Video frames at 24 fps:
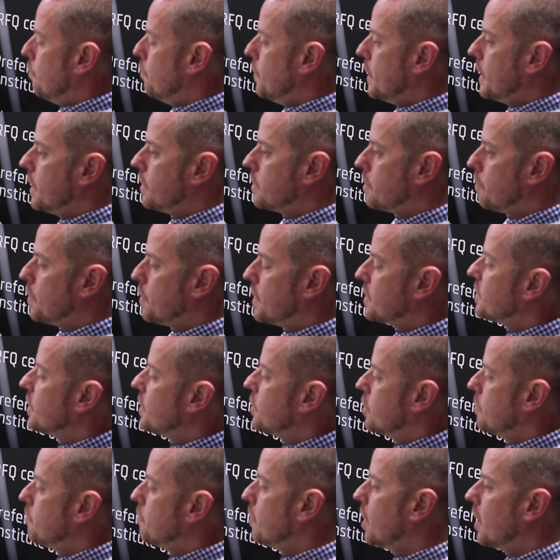me to
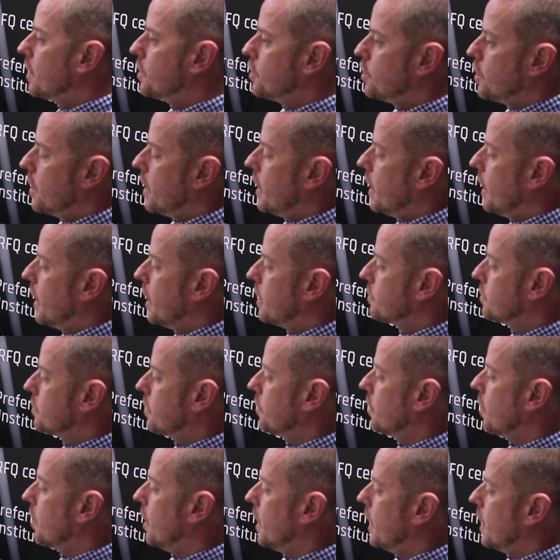position my chair
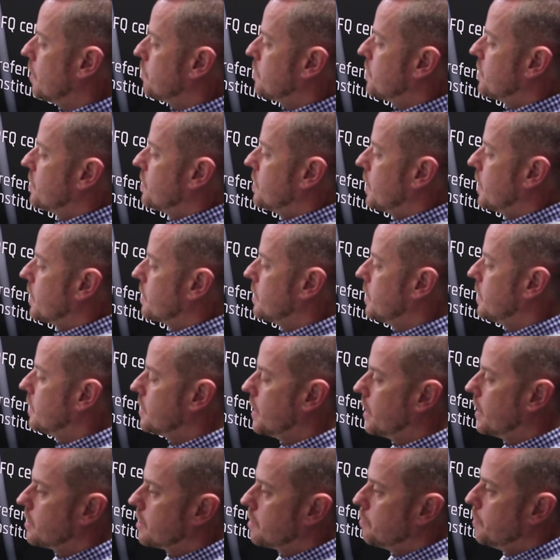so that I am 60
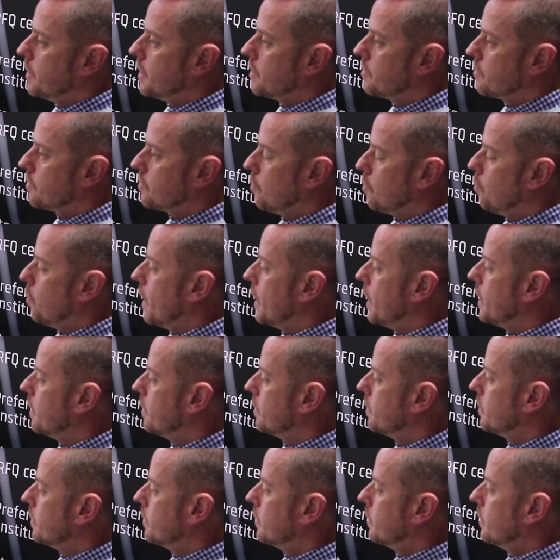centimeters away